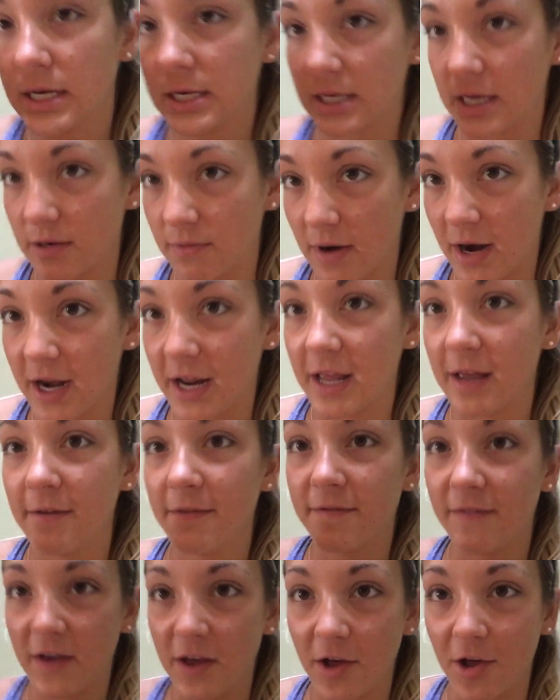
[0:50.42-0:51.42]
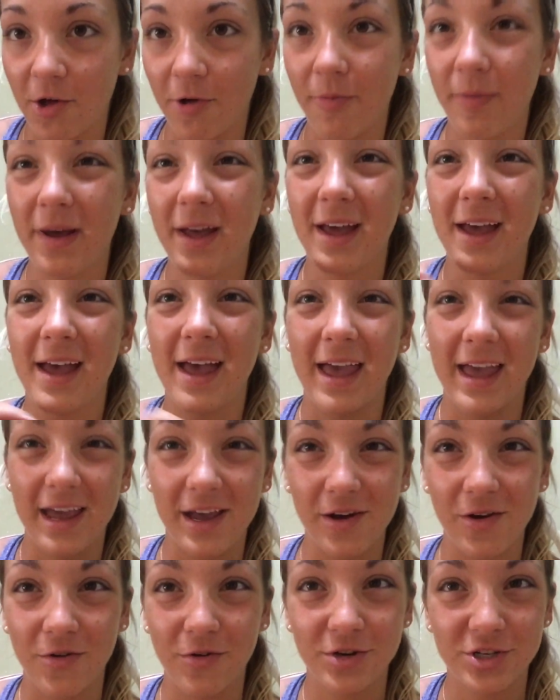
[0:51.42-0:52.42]
to get ready, film,
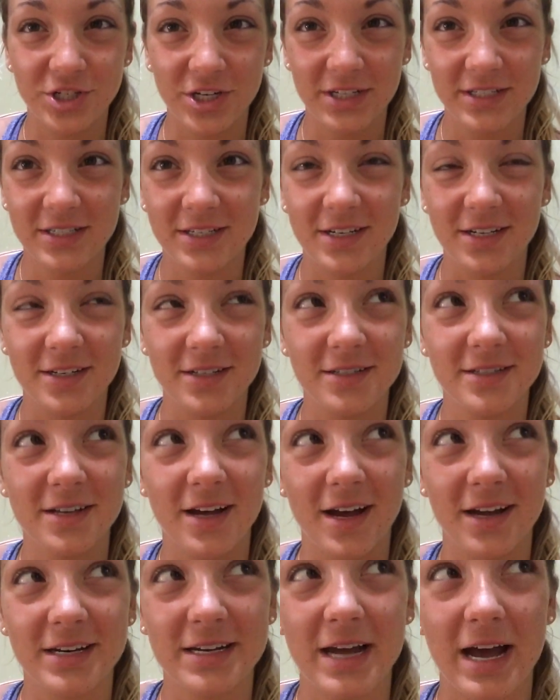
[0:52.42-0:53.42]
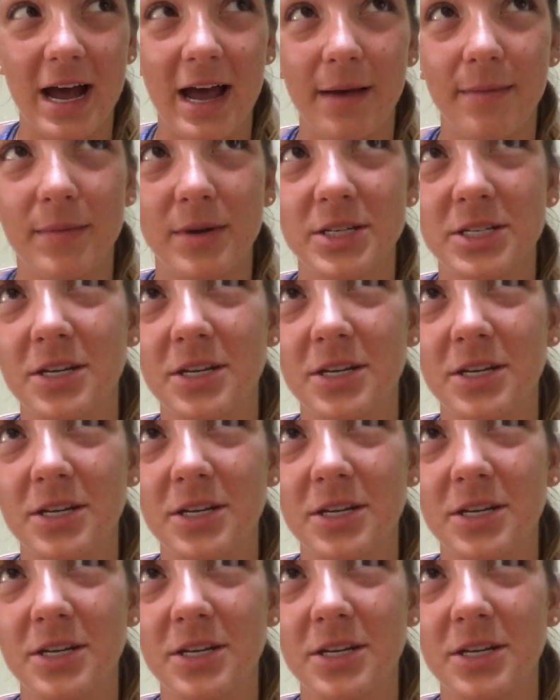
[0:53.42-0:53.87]
and go to Justin's on time